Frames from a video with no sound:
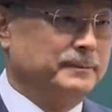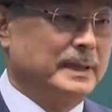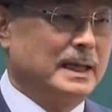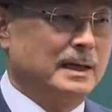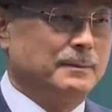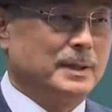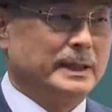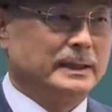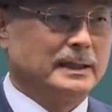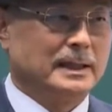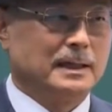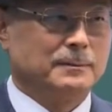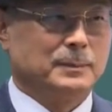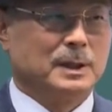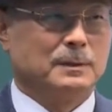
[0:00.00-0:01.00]
An important
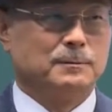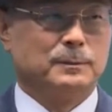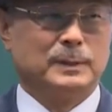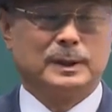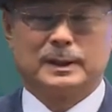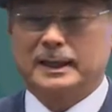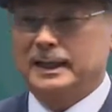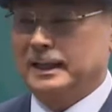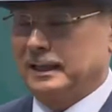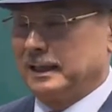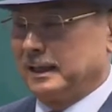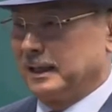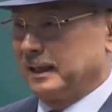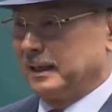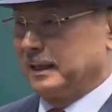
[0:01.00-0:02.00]
question to ask is
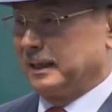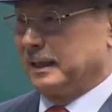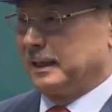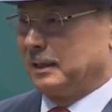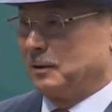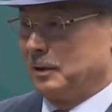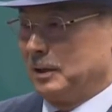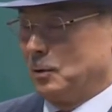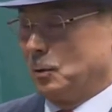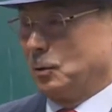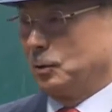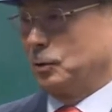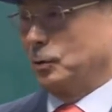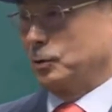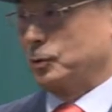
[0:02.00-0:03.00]
how many auto
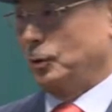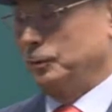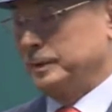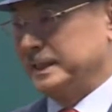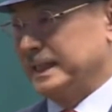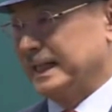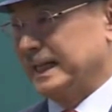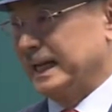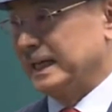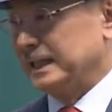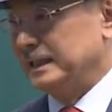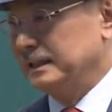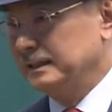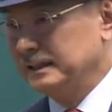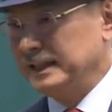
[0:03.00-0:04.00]
salesmasters are there
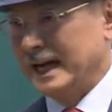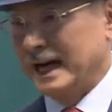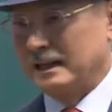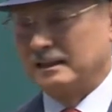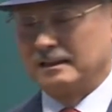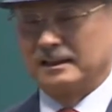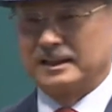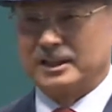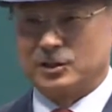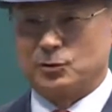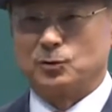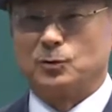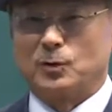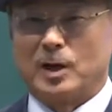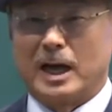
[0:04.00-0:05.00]
under me?
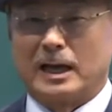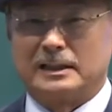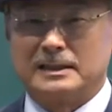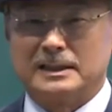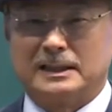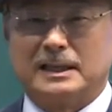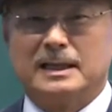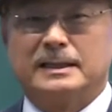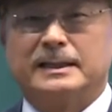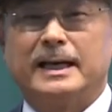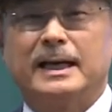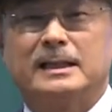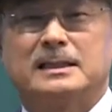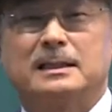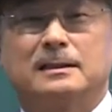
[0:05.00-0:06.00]

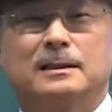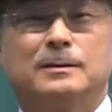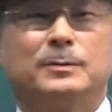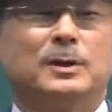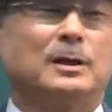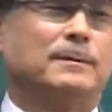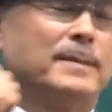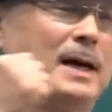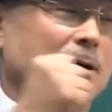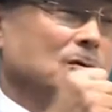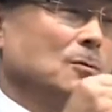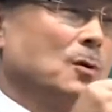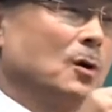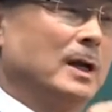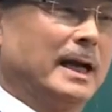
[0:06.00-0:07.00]
How much your
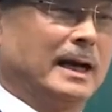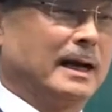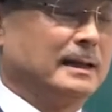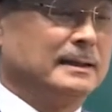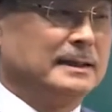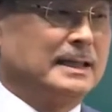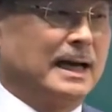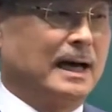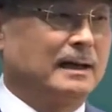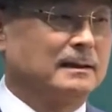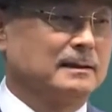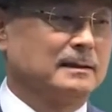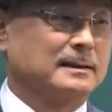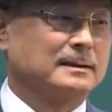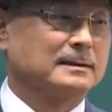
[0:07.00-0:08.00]
own rank has gone up
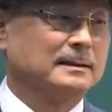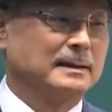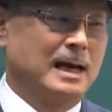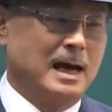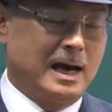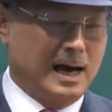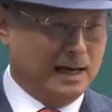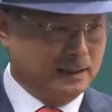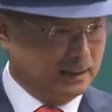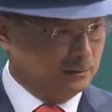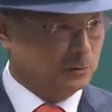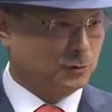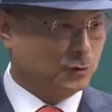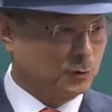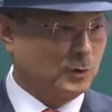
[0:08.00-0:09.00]
is not
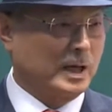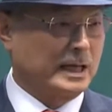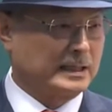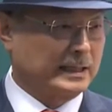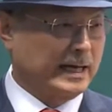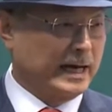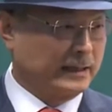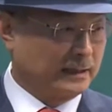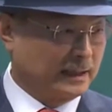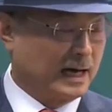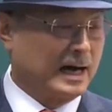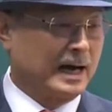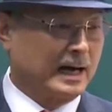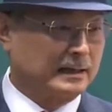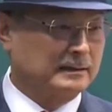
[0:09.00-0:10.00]
really important at all.